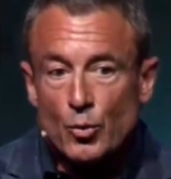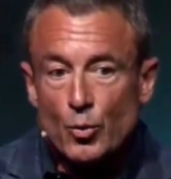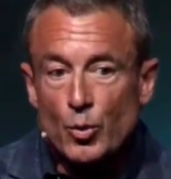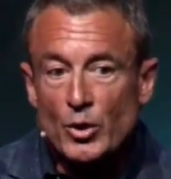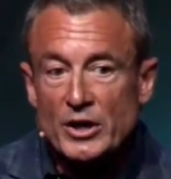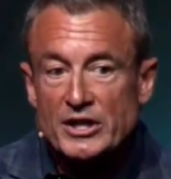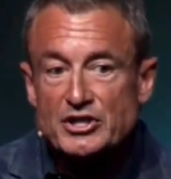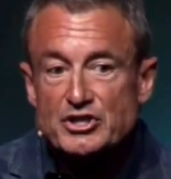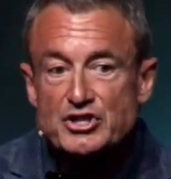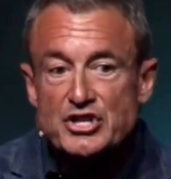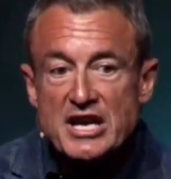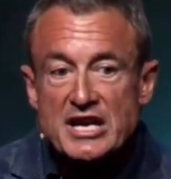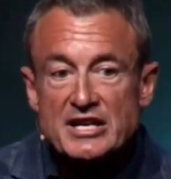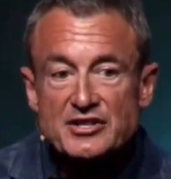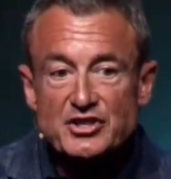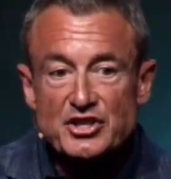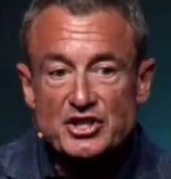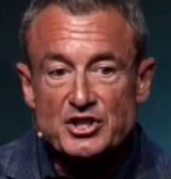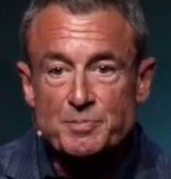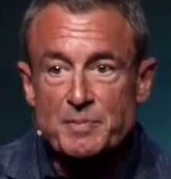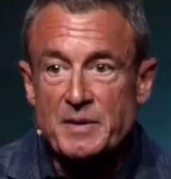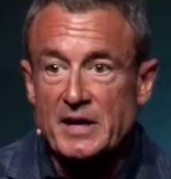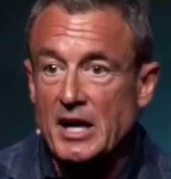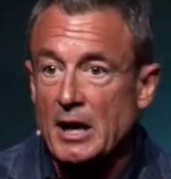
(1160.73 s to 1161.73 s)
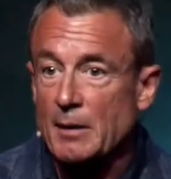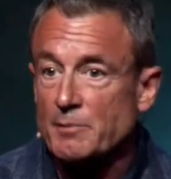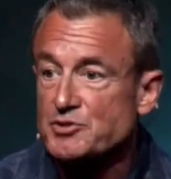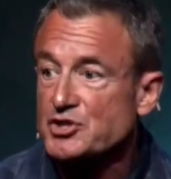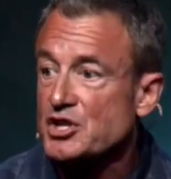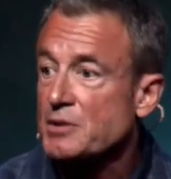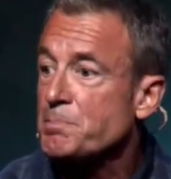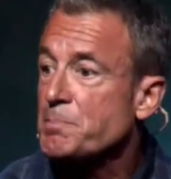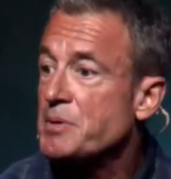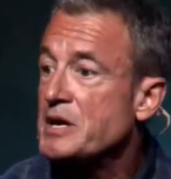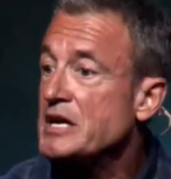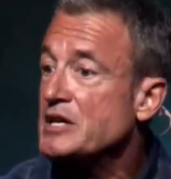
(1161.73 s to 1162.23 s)
when Jesus
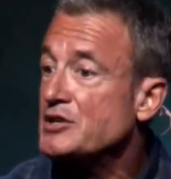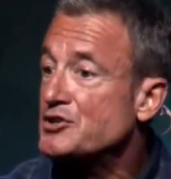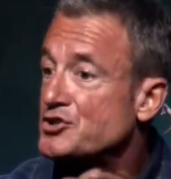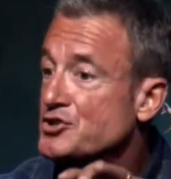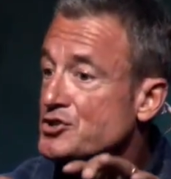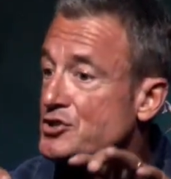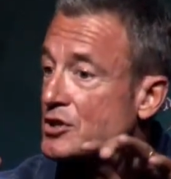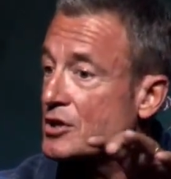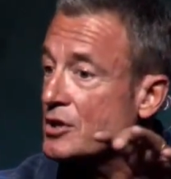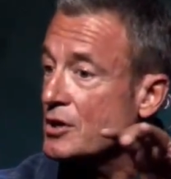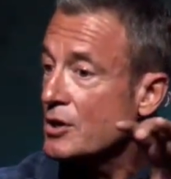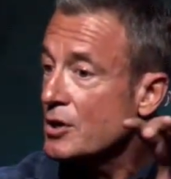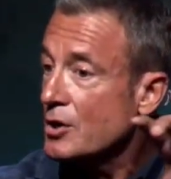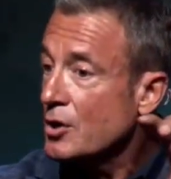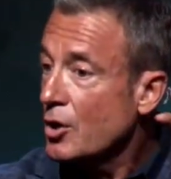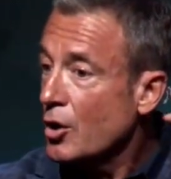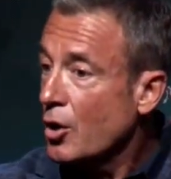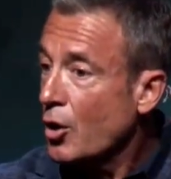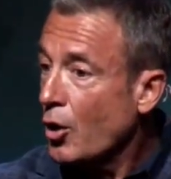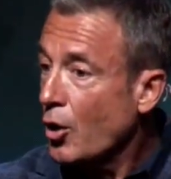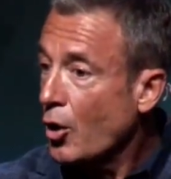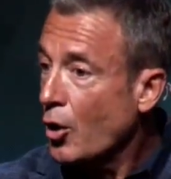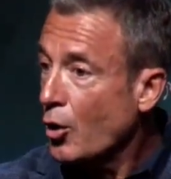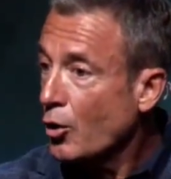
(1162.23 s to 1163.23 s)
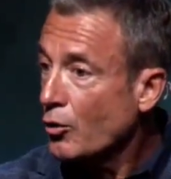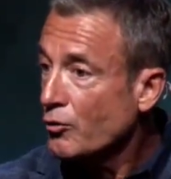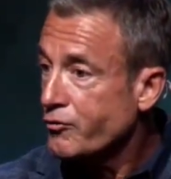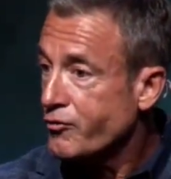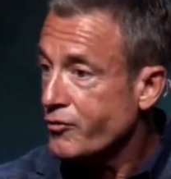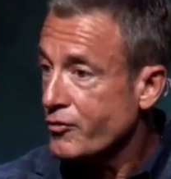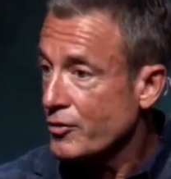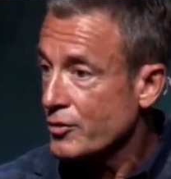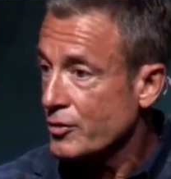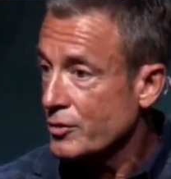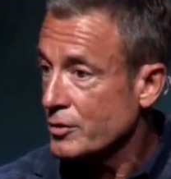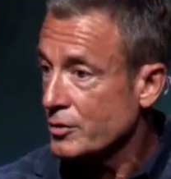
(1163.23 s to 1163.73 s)
becomes the peace
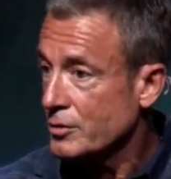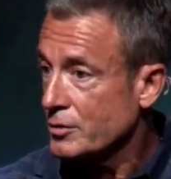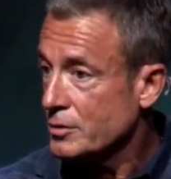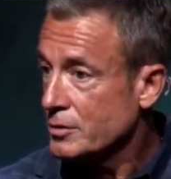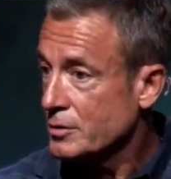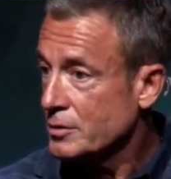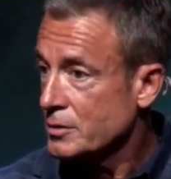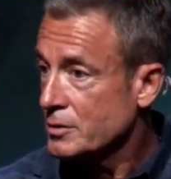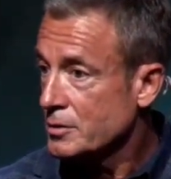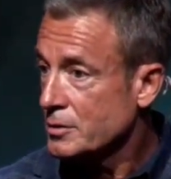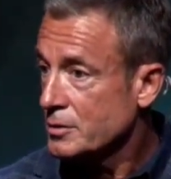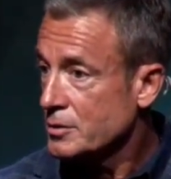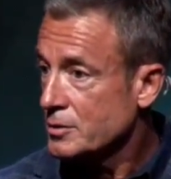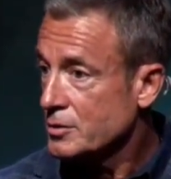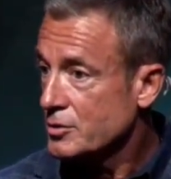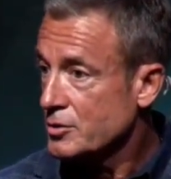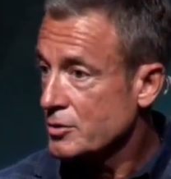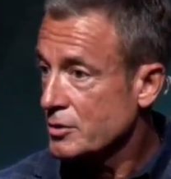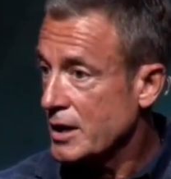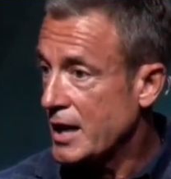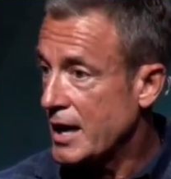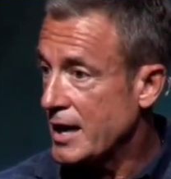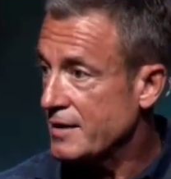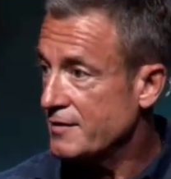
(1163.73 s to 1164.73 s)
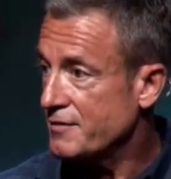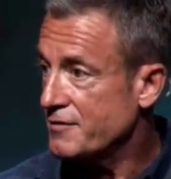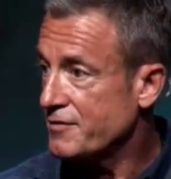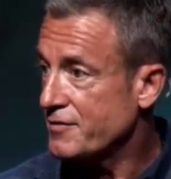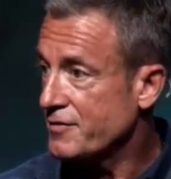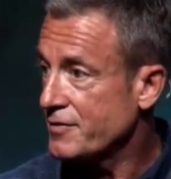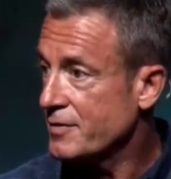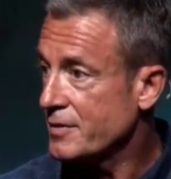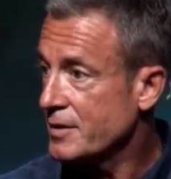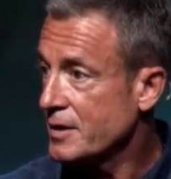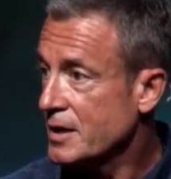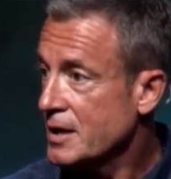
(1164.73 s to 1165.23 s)
over your
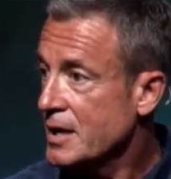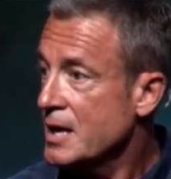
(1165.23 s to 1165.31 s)
life.